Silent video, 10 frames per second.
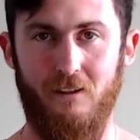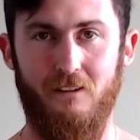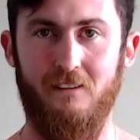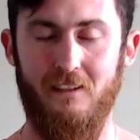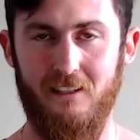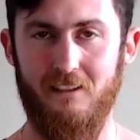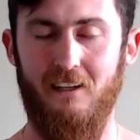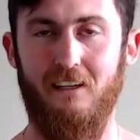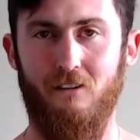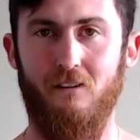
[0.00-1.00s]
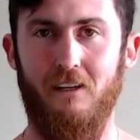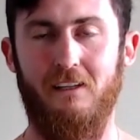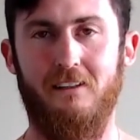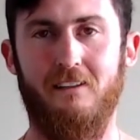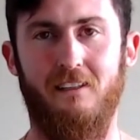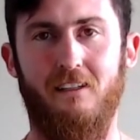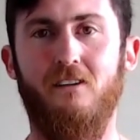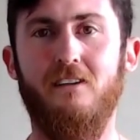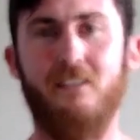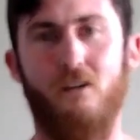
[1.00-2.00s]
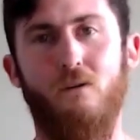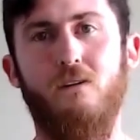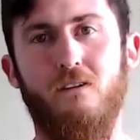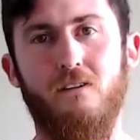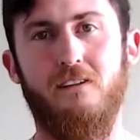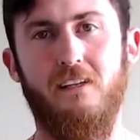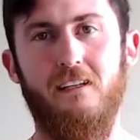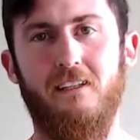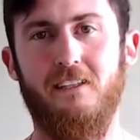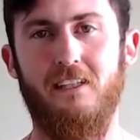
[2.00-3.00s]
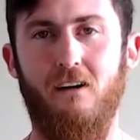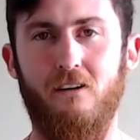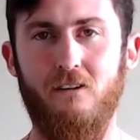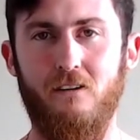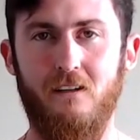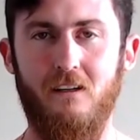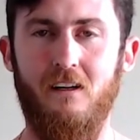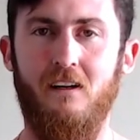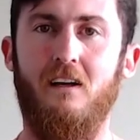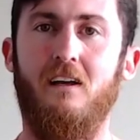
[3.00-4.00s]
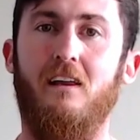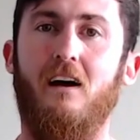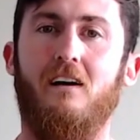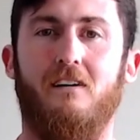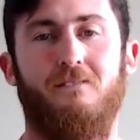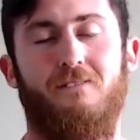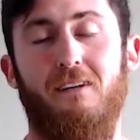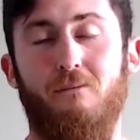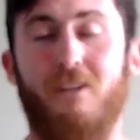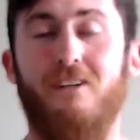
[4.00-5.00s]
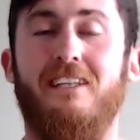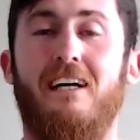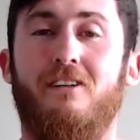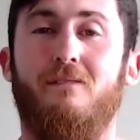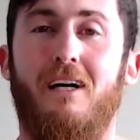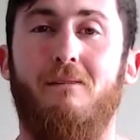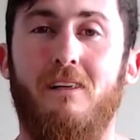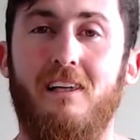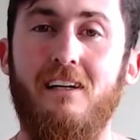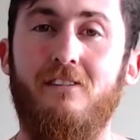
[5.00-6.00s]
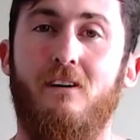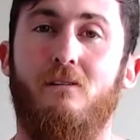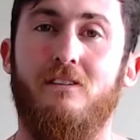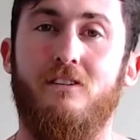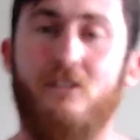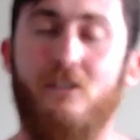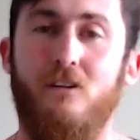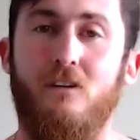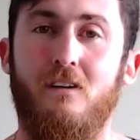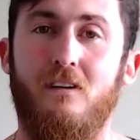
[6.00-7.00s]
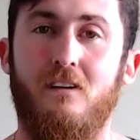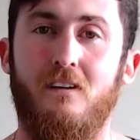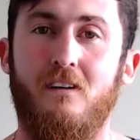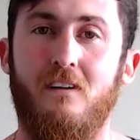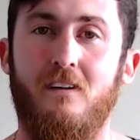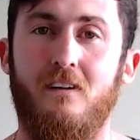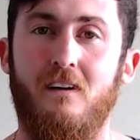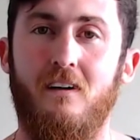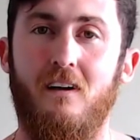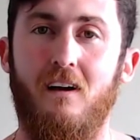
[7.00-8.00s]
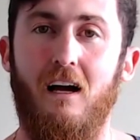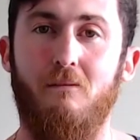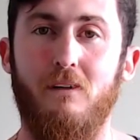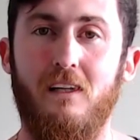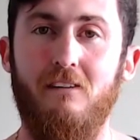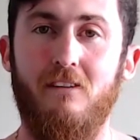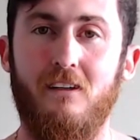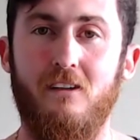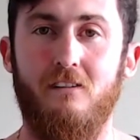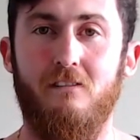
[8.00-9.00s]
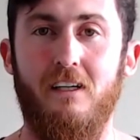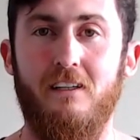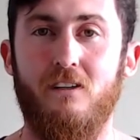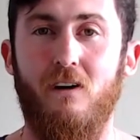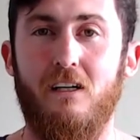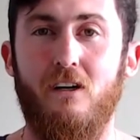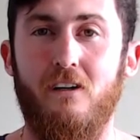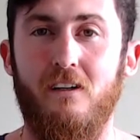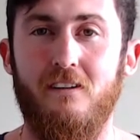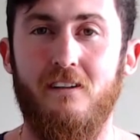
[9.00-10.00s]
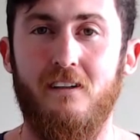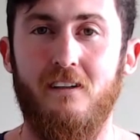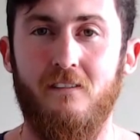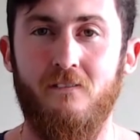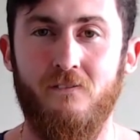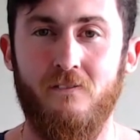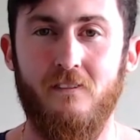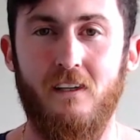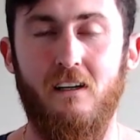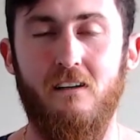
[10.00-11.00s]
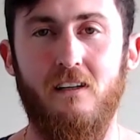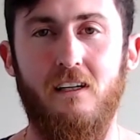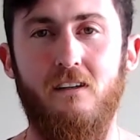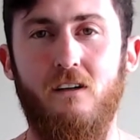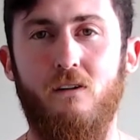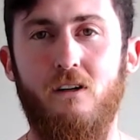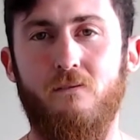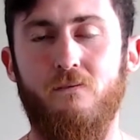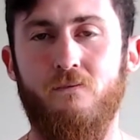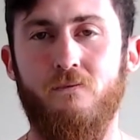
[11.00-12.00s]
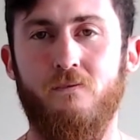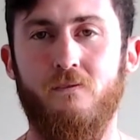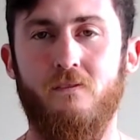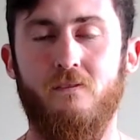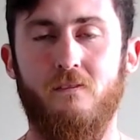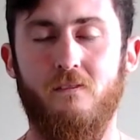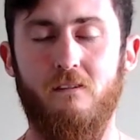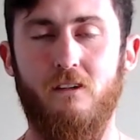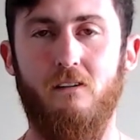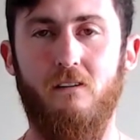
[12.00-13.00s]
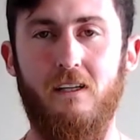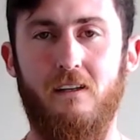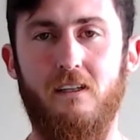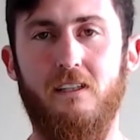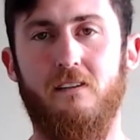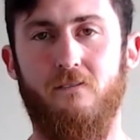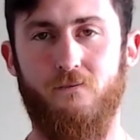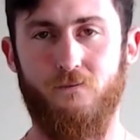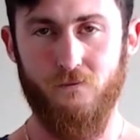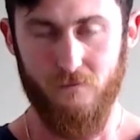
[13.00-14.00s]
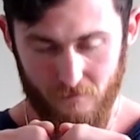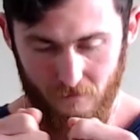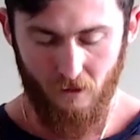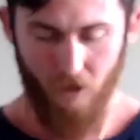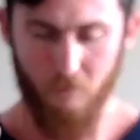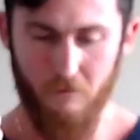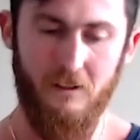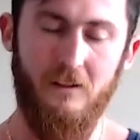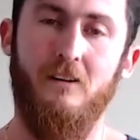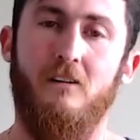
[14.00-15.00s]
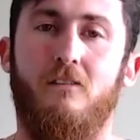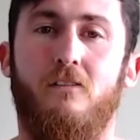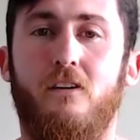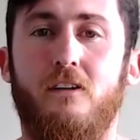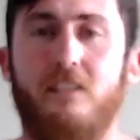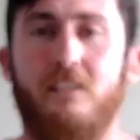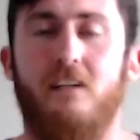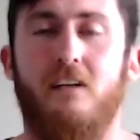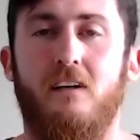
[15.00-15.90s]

because that's like what they, you know, the school and the teachers tell you. And because that was my belief, it was true. I believed I couldn't read, so I couldn't. And I was like, you know what? I'm going to read this. I opened it. First